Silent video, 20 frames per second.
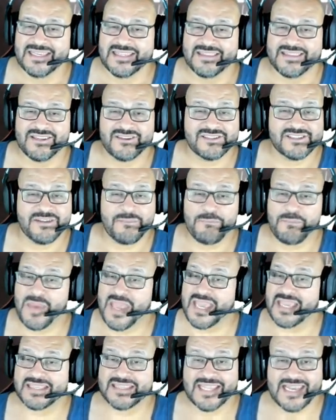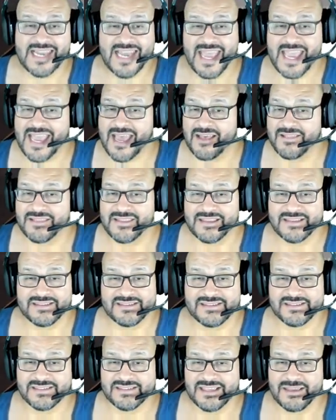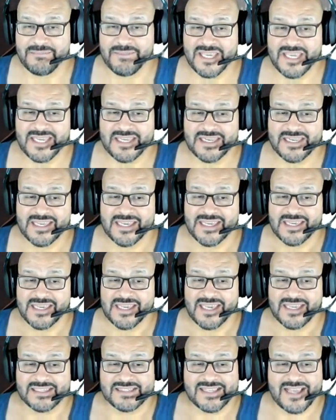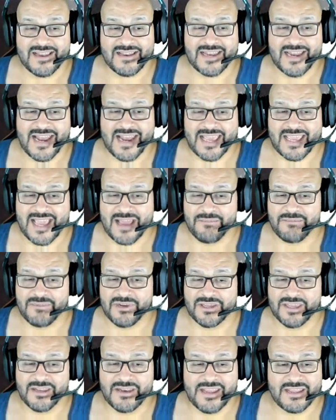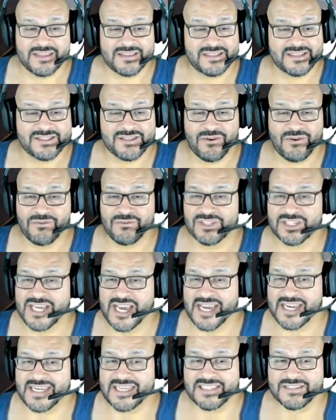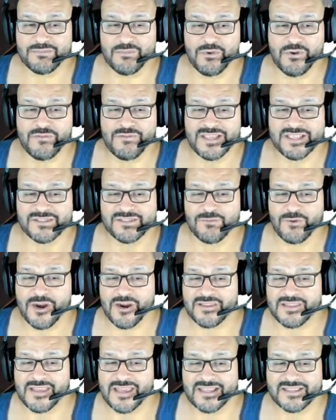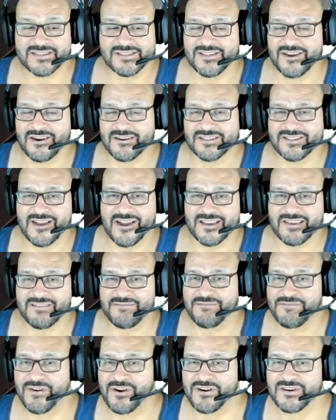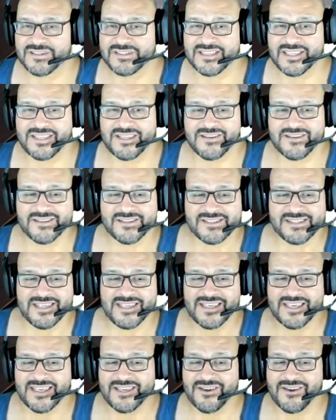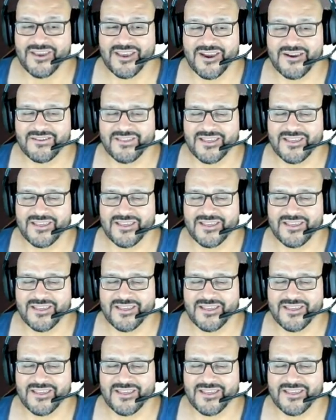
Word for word: There's a big delay on this. I mean, it sounded like I'm looking at these old Chinese movies where they start talking first and you can see, you can hear